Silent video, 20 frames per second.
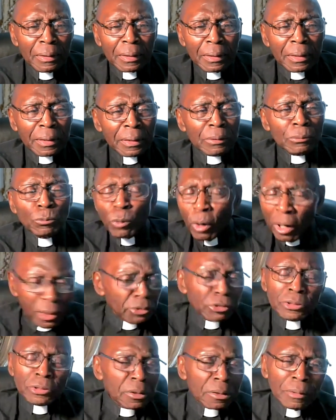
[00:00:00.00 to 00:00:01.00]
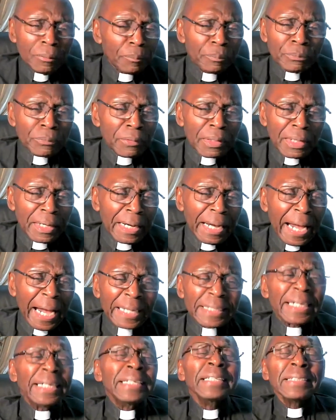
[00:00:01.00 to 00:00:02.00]
he wants to
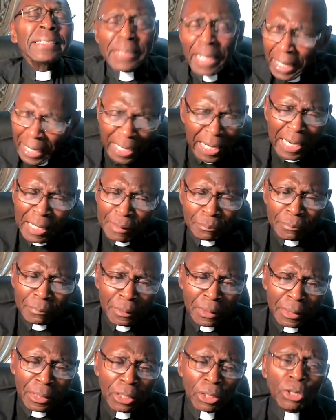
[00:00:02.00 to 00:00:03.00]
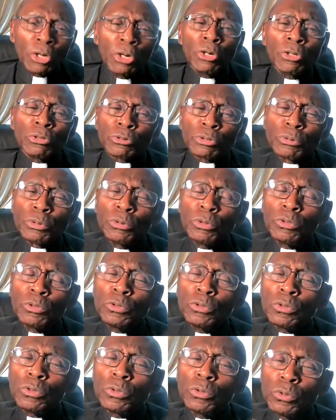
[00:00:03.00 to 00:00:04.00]
at any time
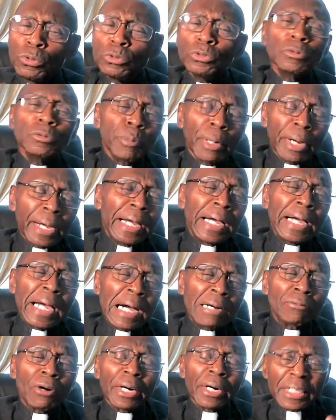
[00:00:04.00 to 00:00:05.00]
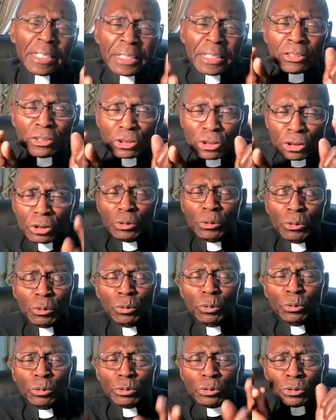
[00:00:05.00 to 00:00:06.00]
through whomever he
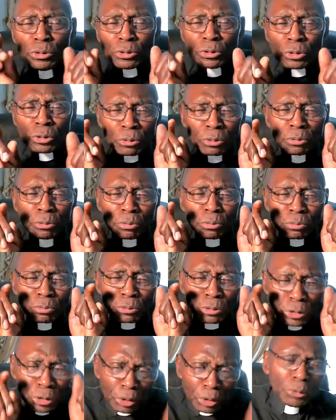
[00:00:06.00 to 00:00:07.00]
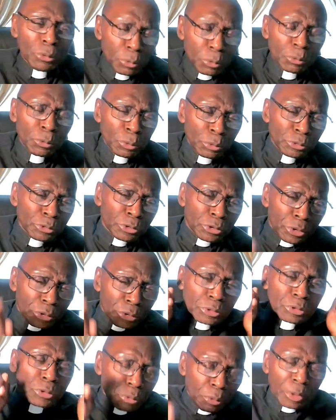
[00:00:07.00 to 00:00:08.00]
chooses to use to
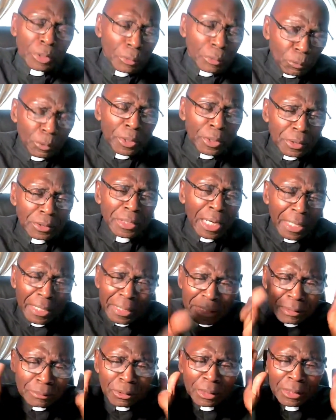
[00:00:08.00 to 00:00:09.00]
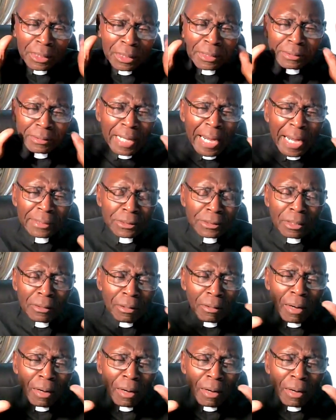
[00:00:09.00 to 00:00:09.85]
do it with. Now, if that's a